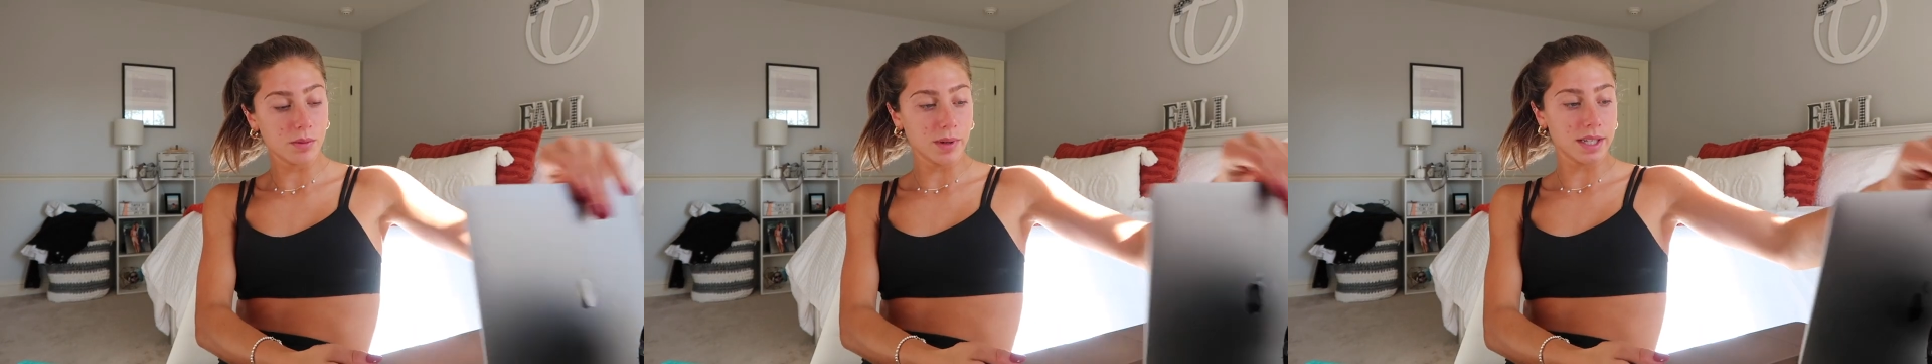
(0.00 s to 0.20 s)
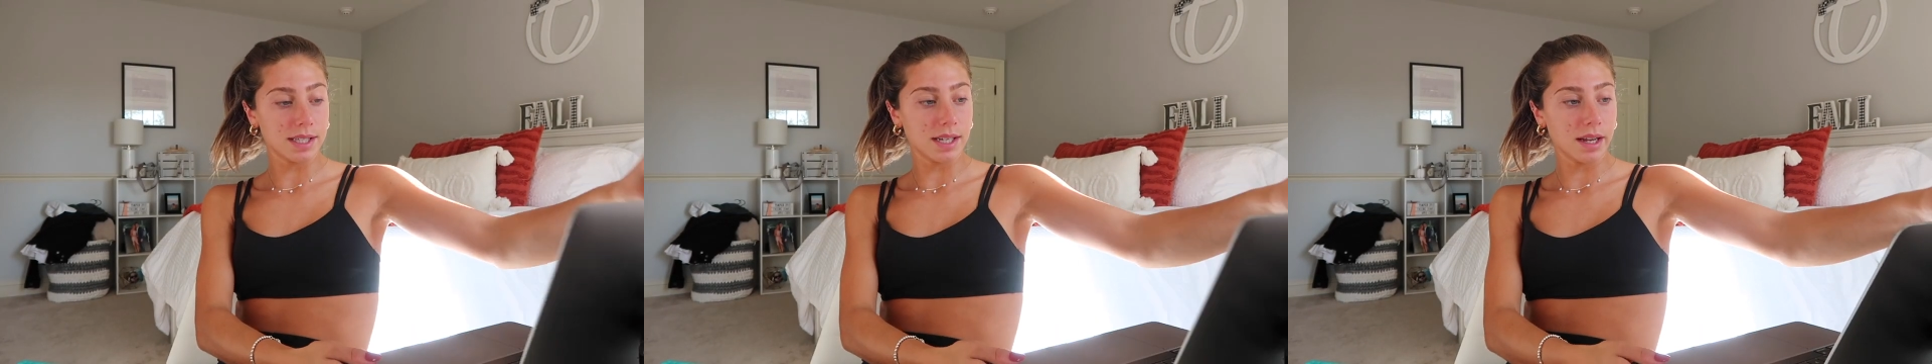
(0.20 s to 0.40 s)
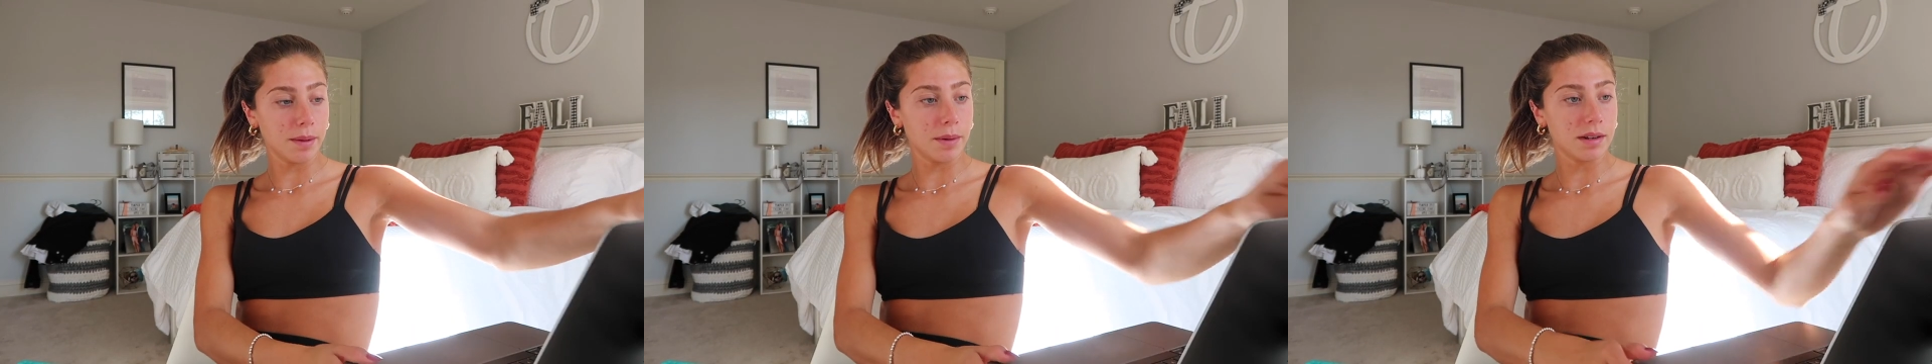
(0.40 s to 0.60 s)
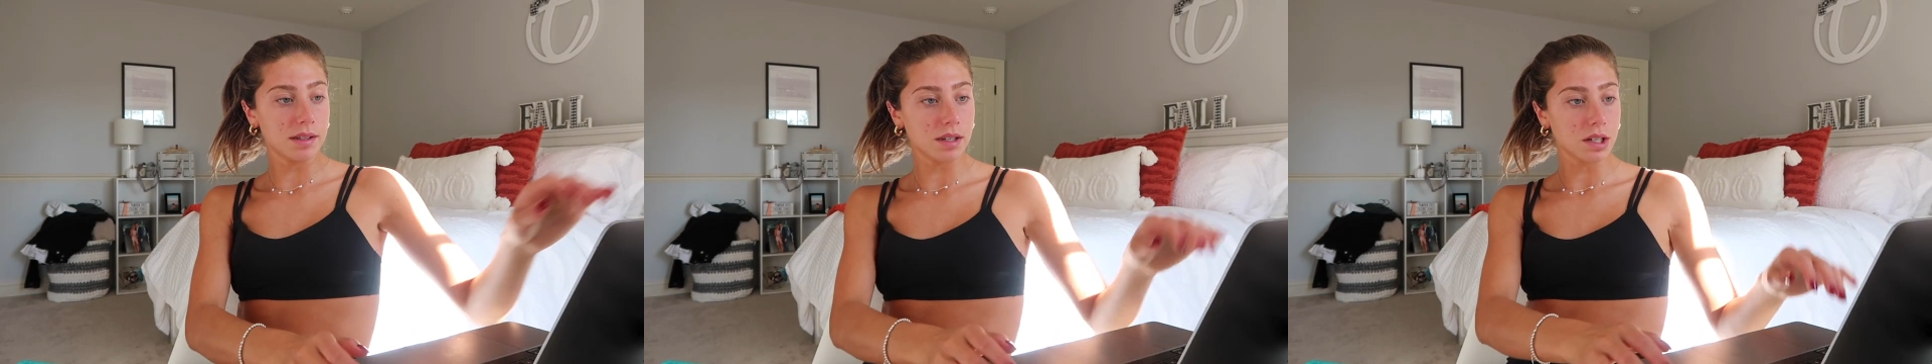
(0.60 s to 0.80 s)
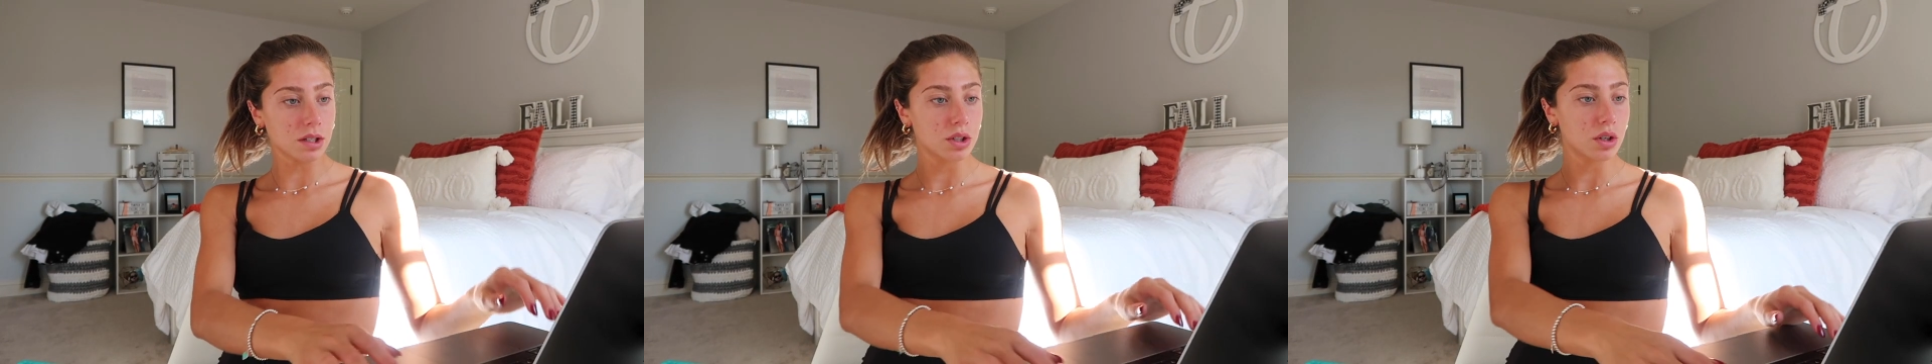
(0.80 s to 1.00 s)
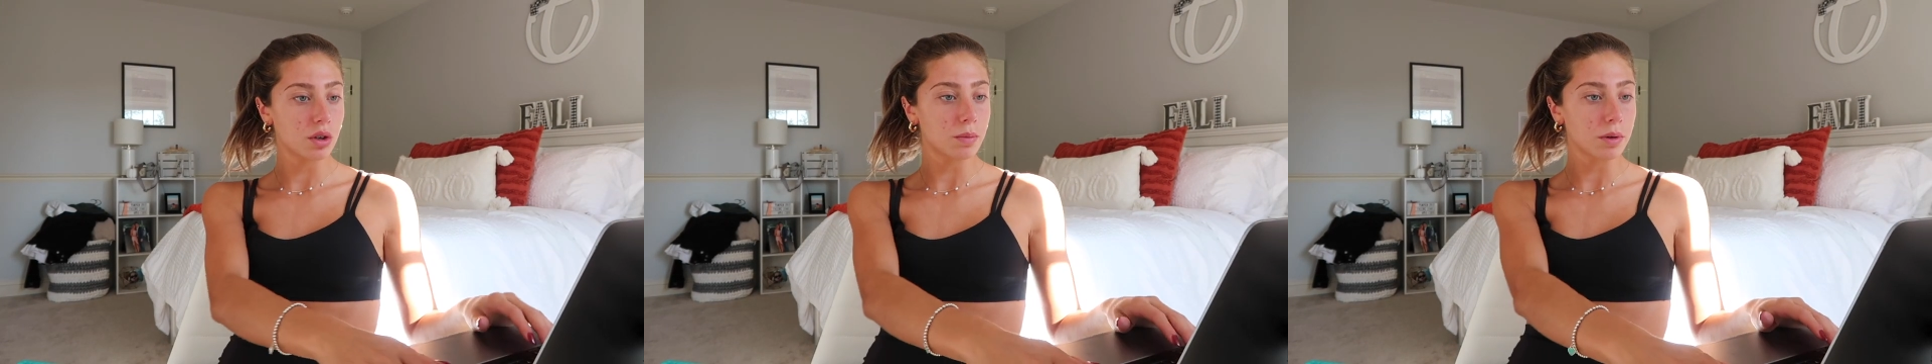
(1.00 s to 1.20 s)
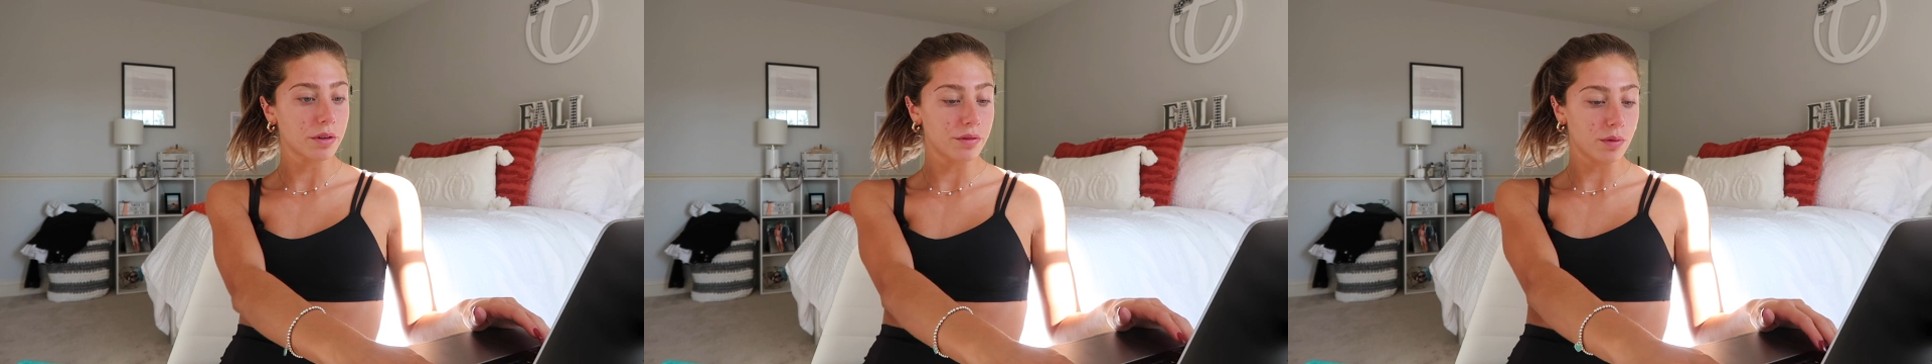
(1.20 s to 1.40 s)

is Wednesday, but it's October